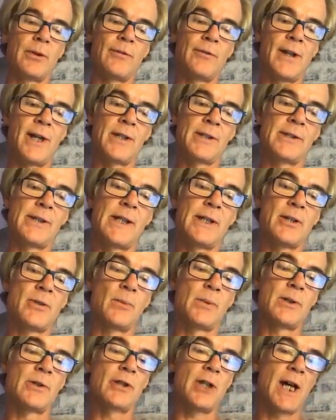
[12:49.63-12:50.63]
due to the
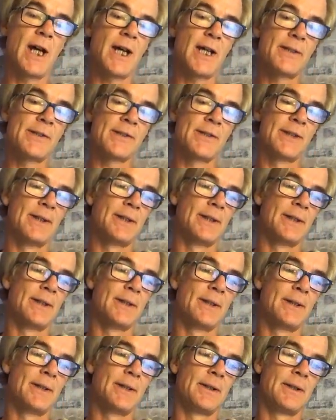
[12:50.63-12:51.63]
fascination with jazz,
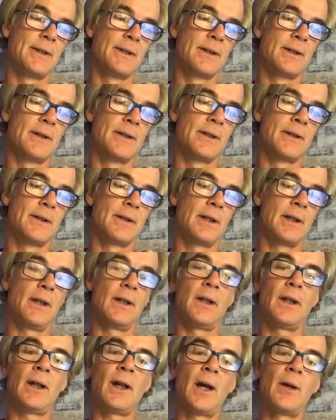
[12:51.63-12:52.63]

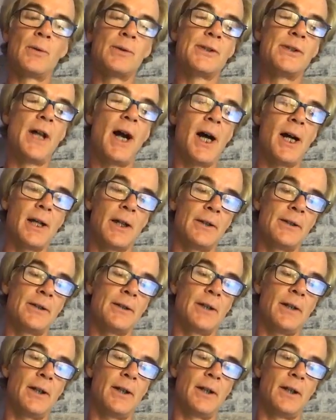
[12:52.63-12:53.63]
I was
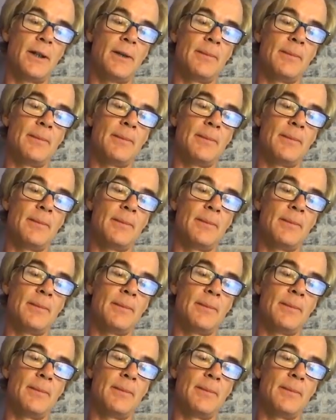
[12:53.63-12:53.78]
not